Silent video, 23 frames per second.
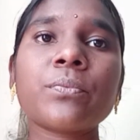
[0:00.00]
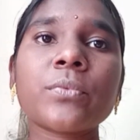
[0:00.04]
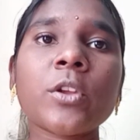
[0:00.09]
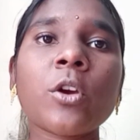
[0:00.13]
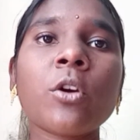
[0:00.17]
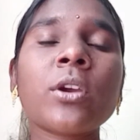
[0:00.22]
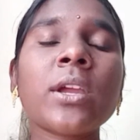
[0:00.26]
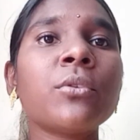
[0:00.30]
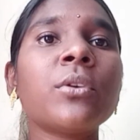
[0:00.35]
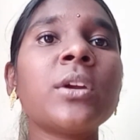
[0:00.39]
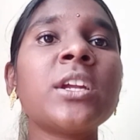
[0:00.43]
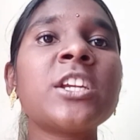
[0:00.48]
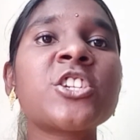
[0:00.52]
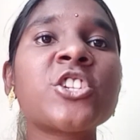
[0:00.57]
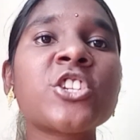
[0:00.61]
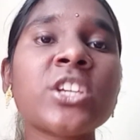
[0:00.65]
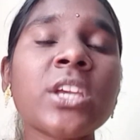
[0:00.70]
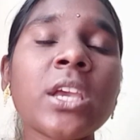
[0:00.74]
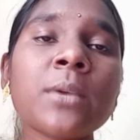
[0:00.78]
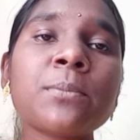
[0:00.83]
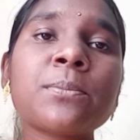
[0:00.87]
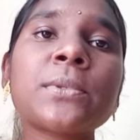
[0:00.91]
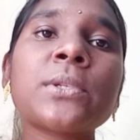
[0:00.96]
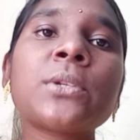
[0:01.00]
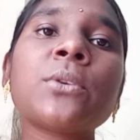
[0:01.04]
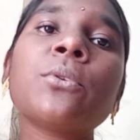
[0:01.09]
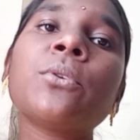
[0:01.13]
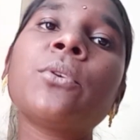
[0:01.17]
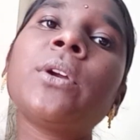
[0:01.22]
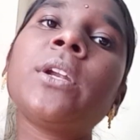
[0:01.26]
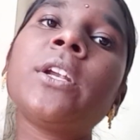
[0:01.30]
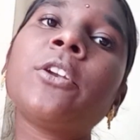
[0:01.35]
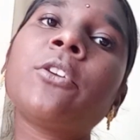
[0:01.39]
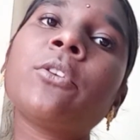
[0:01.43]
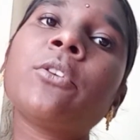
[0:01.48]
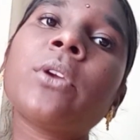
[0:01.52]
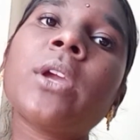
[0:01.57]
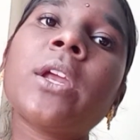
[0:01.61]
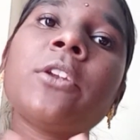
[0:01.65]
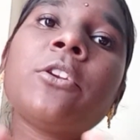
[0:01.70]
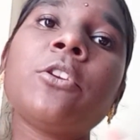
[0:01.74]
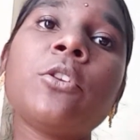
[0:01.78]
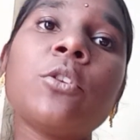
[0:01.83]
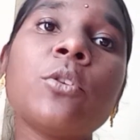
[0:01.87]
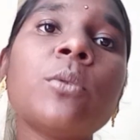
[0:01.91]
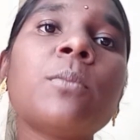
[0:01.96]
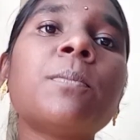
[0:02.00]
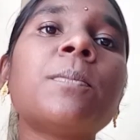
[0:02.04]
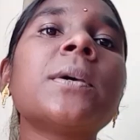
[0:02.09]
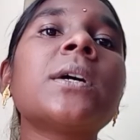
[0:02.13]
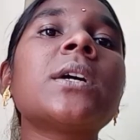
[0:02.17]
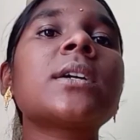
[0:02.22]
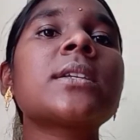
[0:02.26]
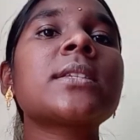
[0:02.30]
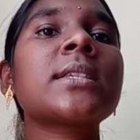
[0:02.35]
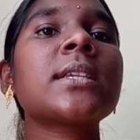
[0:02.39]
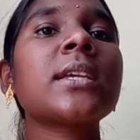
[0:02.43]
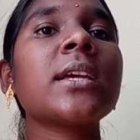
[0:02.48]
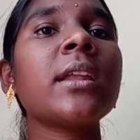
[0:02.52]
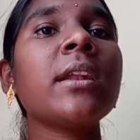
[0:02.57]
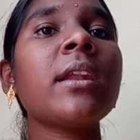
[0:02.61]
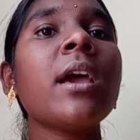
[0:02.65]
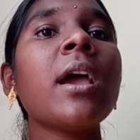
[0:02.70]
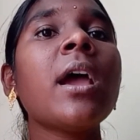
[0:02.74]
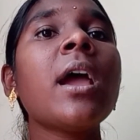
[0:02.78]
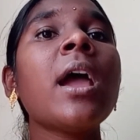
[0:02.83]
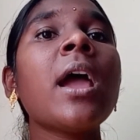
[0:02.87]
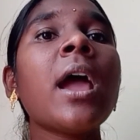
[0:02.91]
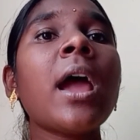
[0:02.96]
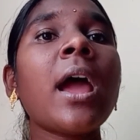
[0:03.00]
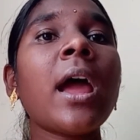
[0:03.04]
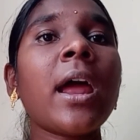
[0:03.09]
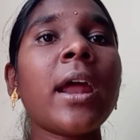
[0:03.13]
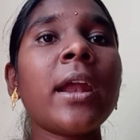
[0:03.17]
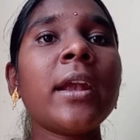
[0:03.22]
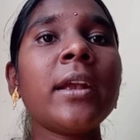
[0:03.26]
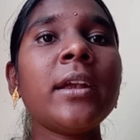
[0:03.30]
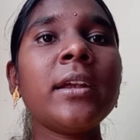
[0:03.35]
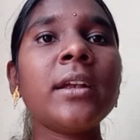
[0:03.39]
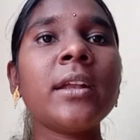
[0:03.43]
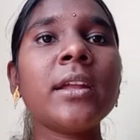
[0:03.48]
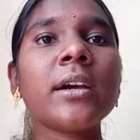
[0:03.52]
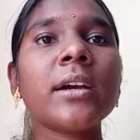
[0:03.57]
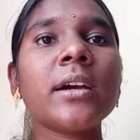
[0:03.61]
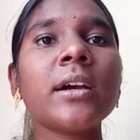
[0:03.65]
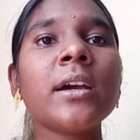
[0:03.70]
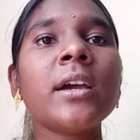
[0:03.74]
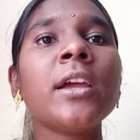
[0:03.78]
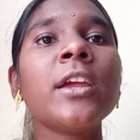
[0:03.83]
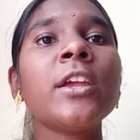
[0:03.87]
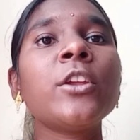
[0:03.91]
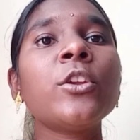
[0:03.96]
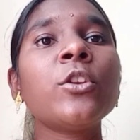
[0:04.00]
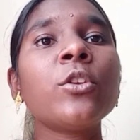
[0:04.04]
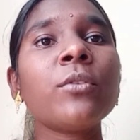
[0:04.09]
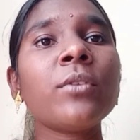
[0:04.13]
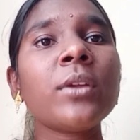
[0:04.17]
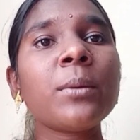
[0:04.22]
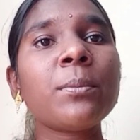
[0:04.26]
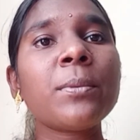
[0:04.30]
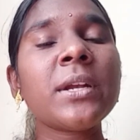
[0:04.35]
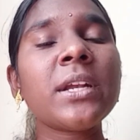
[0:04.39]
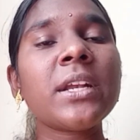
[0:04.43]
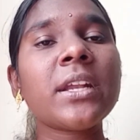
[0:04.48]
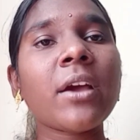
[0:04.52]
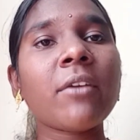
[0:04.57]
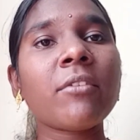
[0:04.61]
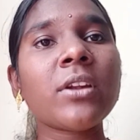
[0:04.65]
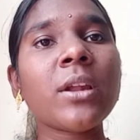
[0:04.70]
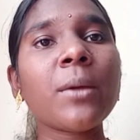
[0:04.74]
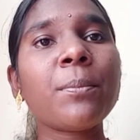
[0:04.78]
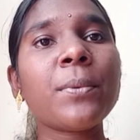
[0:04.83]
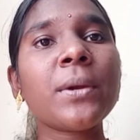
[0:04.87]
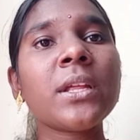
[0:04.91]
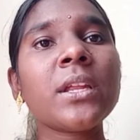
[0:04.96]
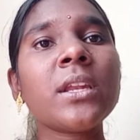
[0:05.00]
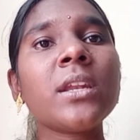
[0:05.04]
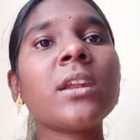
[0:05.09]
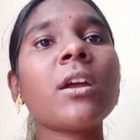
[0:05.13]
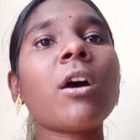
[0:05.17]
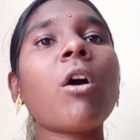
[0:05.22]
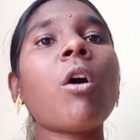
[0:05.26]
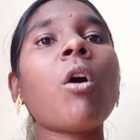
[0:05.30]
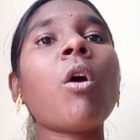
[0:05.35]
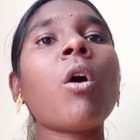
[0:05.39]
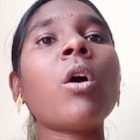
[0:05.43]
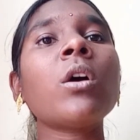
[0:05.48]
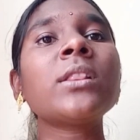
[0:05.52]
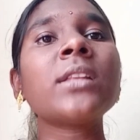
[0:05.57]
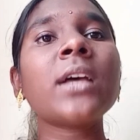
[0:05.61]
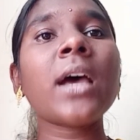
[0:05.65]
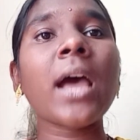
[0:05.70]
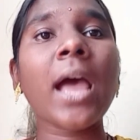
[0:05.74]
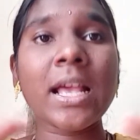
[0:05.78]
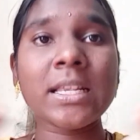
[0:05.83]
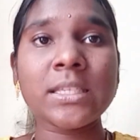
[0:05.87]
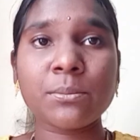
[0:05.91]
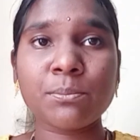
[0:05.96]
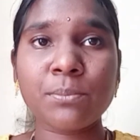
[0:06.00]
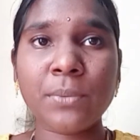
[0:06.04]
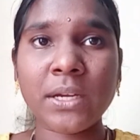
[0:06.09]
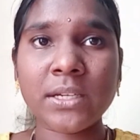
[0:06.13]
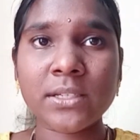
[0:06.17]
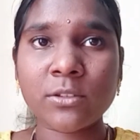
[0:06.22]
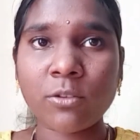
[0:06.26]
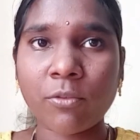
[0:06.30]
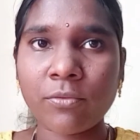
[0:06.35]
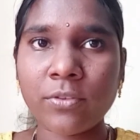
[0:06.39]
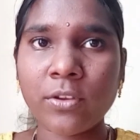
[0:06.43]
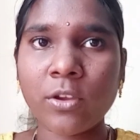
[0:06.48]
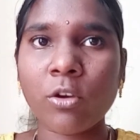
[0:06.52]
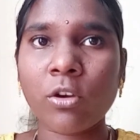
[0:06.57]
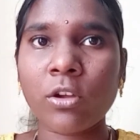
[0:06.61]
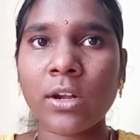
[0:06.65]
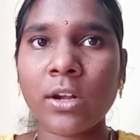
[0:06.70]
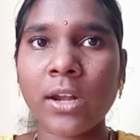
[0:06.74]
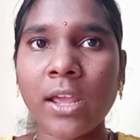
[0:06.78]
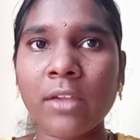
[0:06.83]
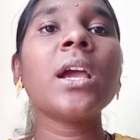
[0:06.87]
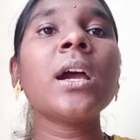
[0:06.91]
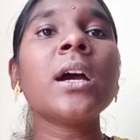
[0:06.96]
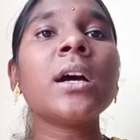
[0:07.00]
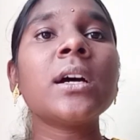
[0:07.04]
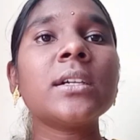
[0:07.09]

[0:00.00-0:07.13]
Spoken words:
Okay, it shapes you into a new person, and you will be developed in all the aspects of your life.